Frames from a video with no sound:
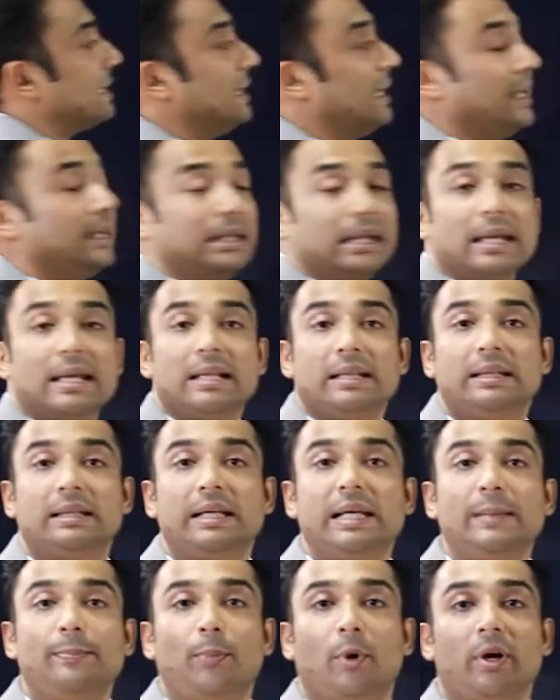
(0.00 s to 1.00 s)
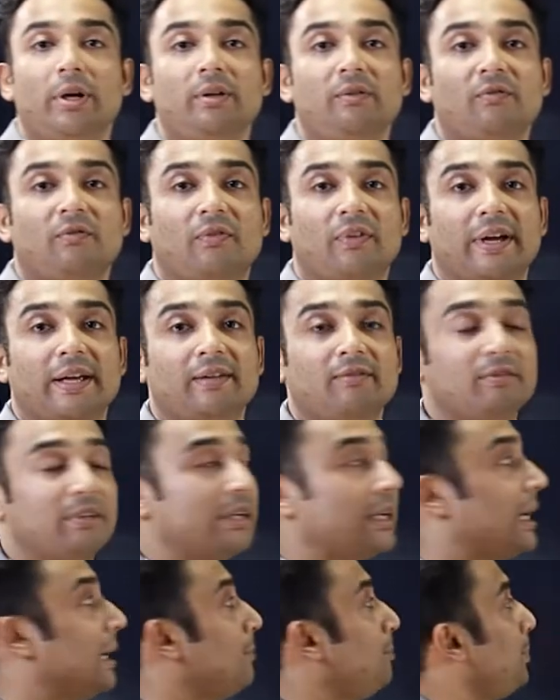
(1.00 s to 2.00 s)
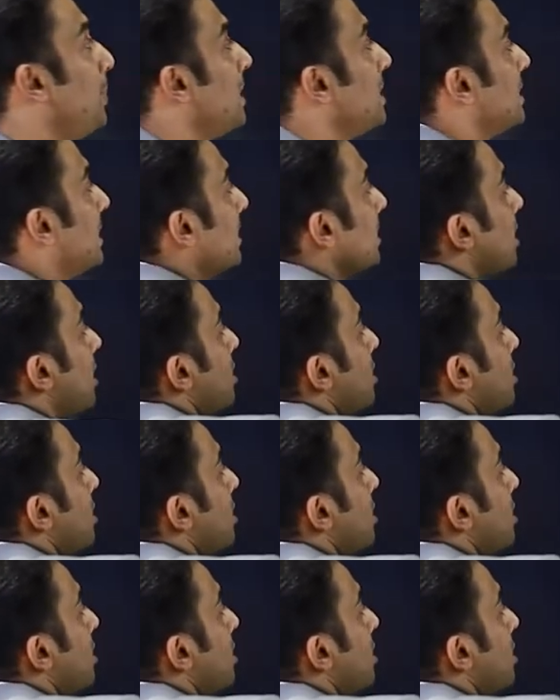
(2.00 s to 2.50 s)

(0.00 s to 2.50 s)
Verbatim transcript: than 3.5 gram percent.